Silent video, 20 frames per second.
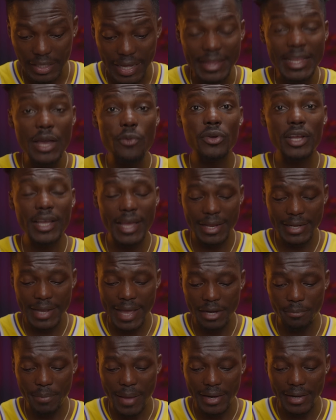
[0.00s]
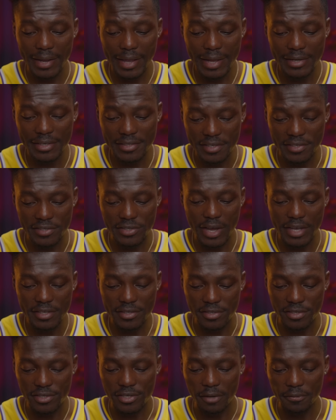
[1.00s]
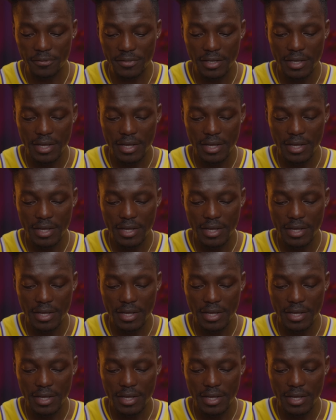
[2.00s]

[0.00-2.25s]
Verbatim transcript: And then we look at the headband here. This is nice and soft